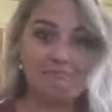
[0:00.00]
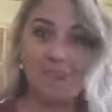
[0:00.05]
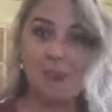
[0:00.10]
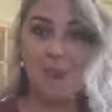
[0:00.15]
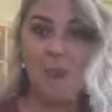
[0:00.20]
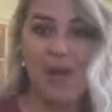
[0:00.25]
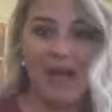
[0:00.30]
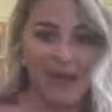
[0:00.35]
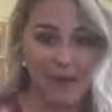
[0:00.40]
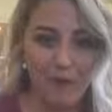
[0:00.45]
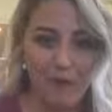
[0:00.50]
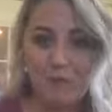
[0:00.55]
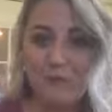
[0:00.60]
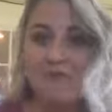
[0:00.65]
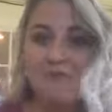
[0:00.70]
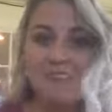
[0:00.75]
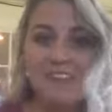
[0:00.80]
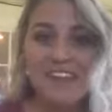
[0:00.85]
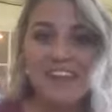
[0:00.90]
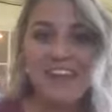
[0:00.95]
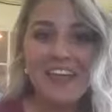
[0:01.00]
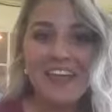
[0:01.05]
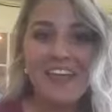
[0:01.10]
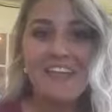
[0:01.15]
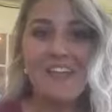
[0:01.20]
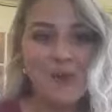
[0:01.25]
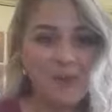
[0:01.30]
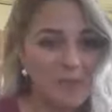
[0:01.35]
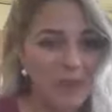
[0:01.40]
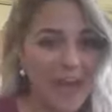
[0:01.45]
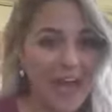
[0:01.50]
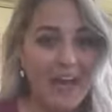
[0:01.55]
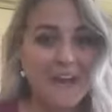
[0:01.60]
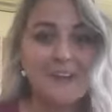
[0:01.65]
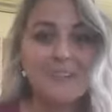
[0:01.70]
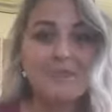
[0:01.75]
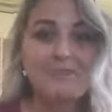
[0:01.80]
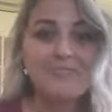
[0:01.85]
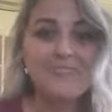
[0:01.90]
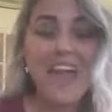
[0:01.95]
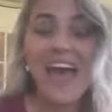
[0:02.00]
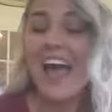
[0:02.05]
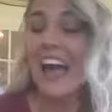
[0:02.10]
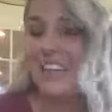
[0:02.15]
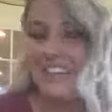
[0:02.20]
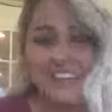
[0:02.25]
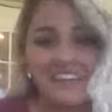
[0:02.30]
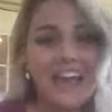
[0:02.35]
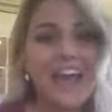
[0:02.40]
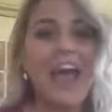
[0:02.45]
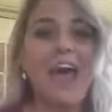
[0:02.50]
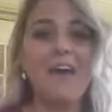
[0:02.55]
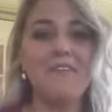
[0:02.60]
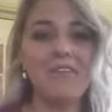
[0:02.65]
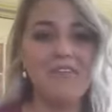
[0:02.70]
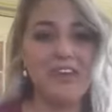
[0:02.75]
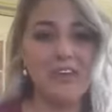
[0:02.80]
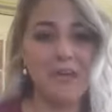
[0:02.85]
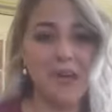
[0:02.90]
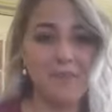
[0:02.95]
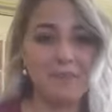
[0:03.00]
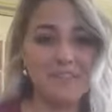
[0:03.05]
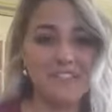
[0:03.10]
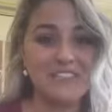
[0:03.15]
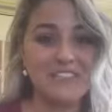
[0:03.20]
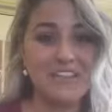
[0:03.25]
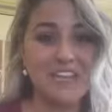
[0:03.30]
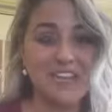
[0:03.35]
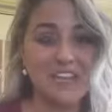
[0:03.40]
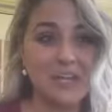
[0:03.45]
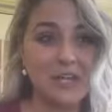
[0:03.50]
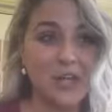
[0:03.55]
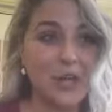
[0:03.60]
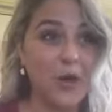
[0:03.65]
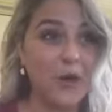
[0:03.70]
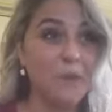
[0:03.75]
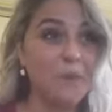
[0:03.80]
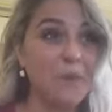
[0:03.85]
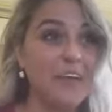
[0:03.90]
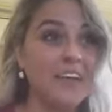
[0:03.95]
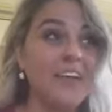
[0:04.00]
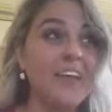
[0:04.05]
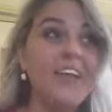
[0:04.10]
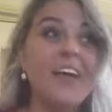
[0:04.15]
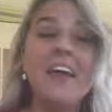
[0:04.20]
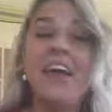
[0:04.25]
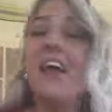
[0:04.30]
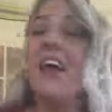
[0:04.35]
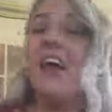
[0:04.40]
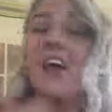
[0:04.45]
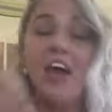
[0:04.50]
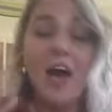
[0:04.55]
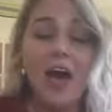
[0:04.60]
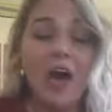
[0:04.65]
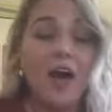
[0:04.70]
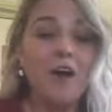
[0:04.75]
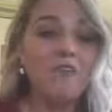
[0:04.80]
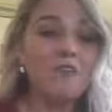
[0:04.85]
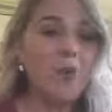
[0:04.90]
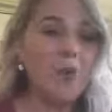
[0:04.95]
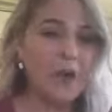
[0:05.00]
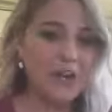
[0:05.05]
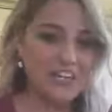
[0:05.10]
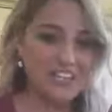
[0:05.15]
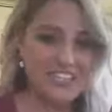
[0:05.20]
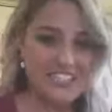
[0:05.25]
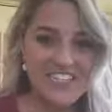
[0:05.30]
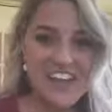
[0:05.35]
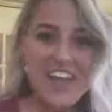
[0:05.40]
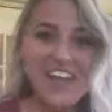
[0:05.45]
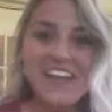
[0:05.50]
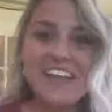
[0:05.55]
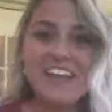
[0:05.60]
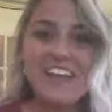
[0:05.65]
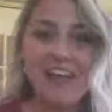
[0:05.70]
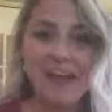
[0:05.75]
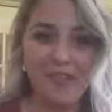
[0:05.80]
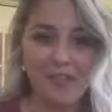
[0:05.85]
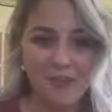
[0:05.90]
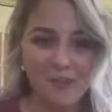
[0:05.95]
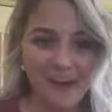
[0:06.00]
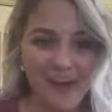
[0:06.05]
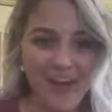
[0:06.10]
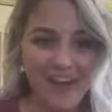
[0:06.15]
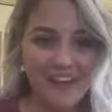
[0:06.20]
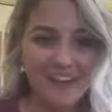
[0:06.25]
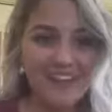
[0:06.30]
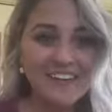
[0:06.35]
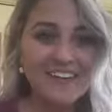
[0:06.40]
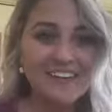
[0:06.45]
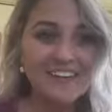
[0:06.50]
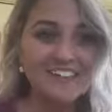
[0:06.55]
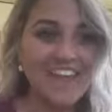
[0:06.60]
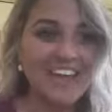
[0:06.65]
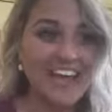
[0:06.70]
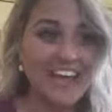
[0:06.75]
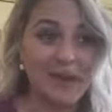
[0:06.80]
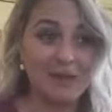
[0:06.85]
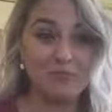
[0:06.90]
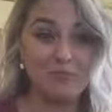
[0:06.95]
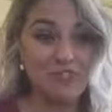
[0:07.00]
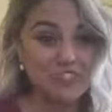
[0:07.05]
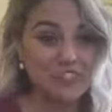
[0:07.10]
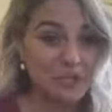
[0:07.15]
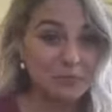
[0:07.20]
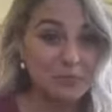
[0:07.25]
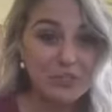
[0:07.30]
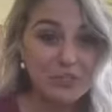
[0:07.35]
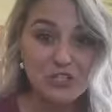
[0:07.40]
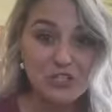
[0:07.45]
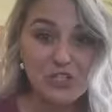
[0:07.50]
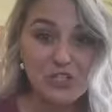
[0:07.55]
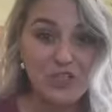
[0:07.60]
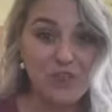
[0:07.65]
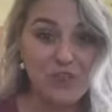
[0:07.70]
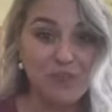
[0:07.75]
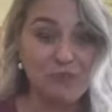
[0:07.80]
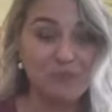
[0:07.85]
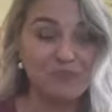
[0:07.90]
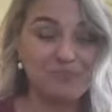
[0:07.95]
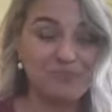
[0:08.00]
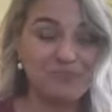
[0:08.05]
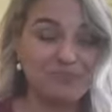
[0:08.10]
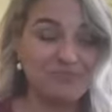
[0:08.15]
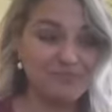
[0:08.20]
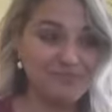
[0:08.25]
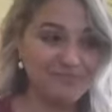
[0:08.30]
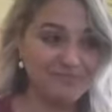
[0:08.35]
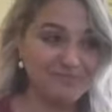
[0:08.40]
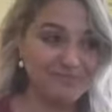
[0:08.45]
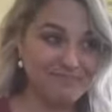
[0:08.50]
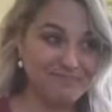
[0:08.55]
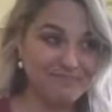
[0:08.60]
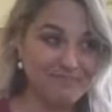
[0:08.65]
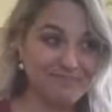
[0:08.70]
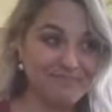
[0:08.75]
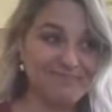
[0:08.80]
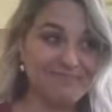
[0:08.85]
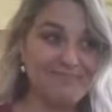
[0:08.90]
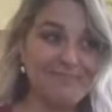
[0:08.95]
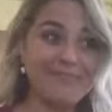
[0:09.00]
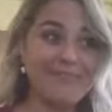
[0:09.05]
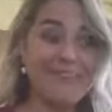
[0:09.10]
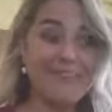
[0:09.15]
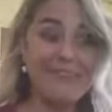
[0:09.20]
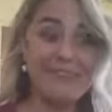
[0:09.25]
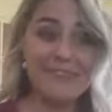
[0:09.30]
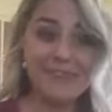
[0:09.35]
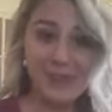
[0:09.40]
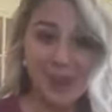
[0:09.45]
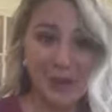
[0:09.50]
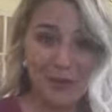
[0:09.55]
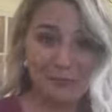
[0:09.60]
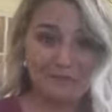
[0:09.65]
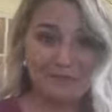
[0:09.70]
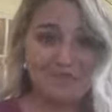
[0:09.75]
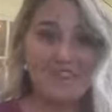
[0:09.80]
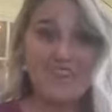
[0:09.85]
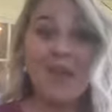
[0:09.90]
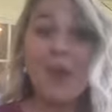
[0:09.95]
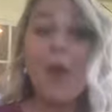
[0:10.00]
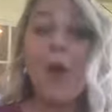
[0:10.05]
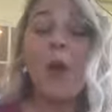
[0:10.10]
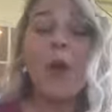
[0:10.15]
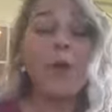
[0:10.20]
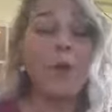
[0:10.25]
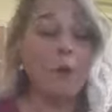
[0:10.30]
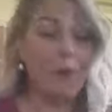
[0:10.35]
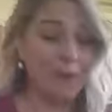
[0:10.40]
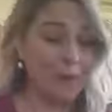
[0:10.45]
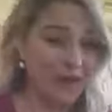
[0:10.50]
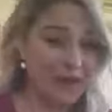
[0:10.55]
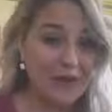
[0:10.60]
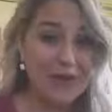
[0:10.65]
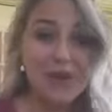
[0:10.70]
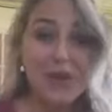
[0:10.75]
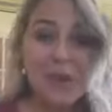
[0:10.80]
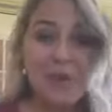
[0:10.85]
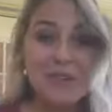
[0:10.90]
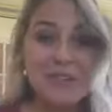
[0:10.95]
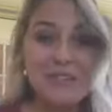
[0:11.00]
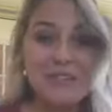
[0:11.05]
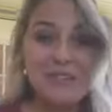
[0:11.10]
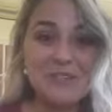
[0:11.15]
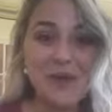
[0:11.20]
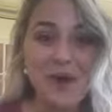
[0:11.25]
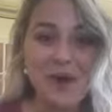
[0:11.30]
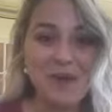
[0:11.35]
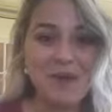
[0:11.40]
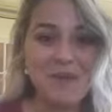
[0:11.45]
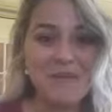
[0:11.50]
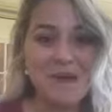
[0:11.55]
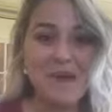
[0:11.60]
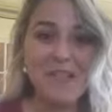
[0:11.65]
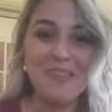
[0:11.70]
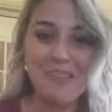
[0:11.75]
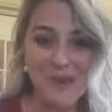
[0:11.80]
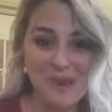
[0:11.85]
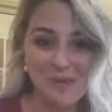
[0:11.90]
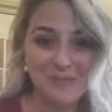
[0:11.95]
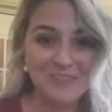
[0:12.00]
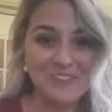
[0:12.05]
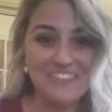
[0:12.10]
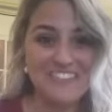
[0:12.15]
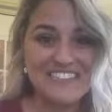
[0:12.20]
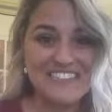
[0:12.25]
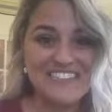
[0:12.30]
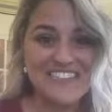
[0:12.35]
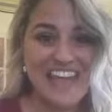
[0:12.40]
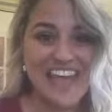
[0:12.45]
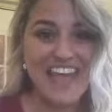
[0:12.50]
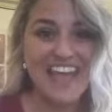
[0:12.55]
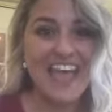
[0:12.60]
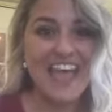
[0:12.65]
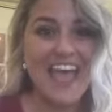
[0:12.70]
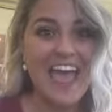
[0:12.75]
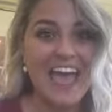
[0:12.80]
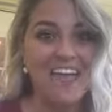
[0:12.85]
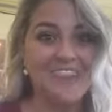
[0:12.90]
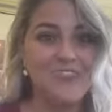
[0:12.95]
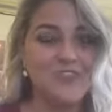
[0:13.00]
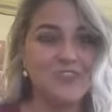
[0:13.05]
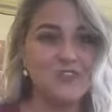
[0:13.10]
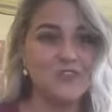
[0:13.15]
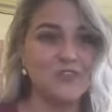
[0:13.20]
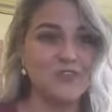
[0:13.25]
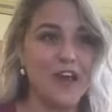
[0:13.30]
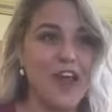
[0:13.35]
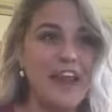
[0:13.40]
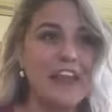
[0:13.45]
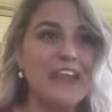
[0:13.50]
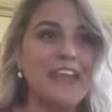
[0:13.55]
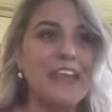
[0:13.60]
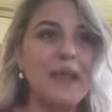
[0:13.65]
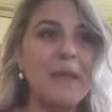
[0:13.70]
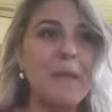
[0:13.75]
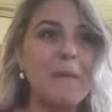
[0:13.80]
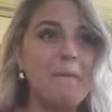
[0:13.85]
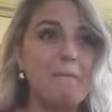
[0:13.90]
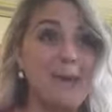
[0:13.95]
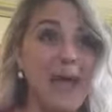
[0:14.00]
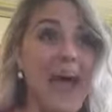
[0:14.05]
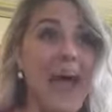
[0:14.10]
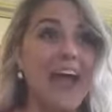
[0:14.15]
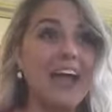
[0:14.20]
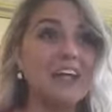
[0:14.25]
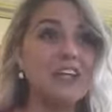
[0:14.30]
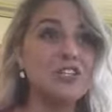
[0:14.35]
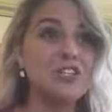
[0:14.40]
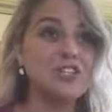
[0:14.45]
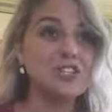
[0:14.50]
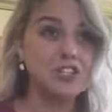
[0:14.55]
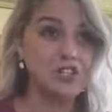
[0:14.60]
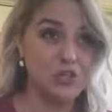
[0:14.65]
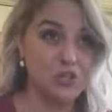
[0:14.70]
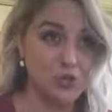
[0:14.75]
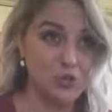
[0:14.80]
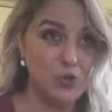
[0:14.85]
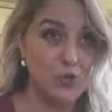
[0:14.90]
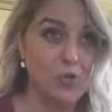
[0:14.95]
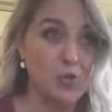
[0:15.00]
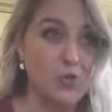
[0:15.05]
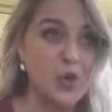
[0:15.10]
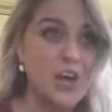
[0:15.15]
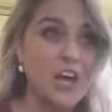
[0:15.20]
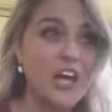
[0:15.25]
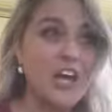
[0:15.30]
Wow, they're back. I didn't have the hiccups a second ago, but of course, now they're back, and I'm just going to push through. So, we are going to talk about thermals today and the dreaded back to